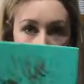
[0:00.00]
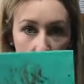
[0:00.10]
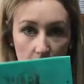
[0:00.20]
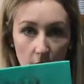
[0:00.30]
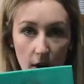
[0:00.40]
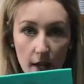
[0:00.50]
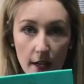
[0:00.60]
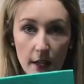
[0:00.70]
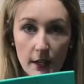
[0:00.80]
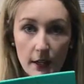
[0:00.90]
Now,
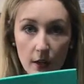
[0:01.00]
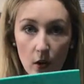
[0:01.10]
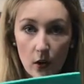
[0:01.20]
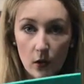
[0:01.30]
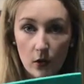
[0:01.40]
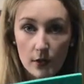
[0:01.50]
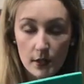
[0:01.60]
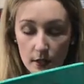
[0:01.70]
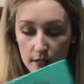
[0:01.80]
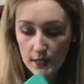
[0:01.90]
I got
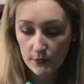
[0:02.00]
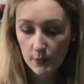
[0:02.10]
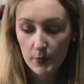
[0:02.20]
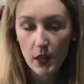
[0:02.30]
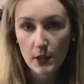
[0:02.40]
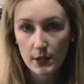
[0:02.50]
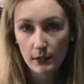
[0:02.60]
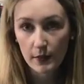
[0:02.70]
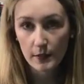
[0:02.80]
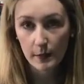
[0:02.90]
this from the Arty
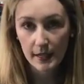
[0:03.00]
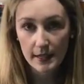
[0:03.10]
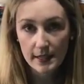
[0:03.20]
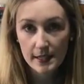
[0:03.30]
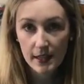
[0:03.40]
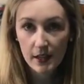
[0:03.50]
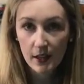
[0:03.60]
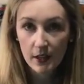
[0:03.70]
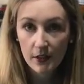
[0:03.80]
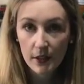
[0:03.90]
Crafty place.
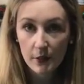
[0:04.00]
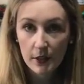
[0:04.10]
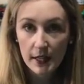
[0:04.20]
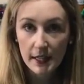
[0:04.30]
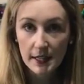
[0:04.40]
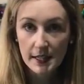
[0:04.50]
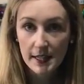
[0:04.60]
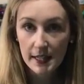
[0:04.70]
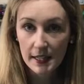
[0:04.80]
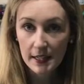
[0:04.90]
They were at the
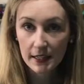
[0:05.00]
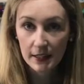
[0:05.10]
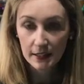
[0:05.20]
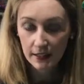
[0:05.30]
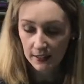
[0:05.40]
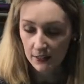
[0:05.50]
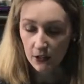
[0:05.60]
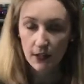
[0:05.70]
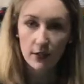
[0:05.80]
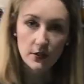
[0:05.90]
NEC, and I
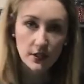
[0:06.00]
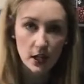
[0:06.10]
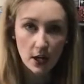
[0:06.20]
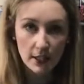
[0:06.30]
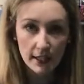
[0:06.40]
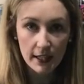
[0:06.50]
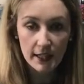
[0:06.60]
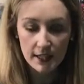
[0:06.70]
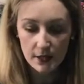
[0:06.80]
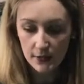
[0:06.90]
got a little starter kit,
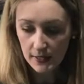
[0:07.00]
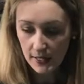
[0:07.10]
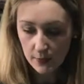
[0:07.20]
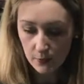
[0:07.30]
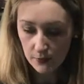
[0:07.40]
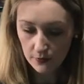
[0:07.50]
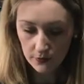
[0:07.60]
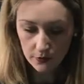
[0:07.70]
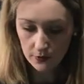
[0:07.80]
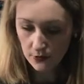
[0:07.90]
so it came with
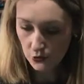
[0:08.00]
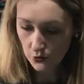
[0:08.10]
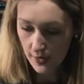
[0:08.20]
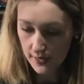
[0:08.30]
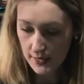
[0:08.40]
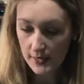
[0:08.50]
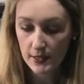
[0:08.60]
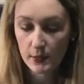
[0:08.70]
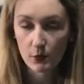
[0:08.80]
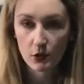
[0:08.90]
the tray, the
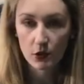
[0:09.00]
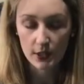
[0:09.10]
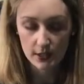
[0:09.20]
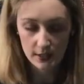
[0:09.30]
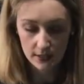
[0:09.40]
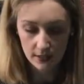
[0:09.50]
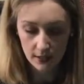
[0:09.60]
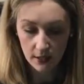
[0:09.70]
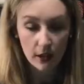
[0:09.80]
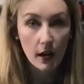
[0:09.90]
sponges,
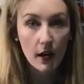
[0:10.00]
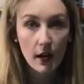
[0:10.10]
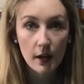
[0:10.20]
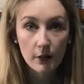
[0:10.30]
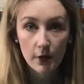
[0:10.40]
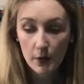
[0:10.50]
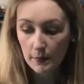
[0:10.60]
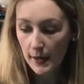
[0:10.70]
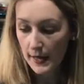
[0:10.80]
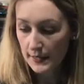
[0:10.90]
a foam
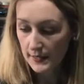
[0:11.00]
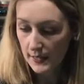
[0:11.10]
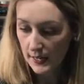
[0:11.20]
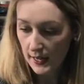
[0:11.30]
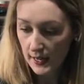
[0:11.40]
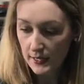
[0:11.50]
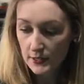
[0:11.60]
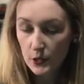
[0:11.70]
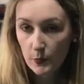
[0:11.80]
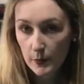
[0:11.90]
mat, and
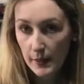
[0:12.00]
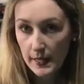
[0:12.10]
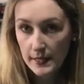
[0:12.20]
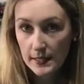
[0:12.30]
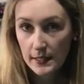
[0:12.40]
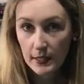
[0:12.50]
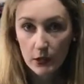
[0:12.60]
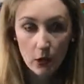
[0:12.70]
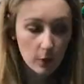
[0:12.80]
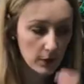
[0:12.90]
a couple of paints, and then
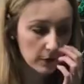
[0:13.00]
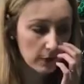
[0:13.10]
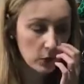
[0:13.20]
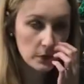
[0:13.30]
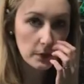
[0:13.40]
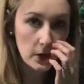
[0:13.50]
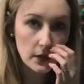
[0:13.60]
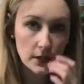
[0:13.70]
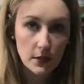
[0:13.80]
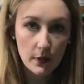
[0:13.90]
a couple of wooden
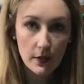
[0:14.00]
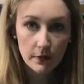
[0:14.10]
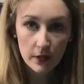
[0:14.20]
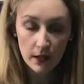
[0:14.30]
blocks as well.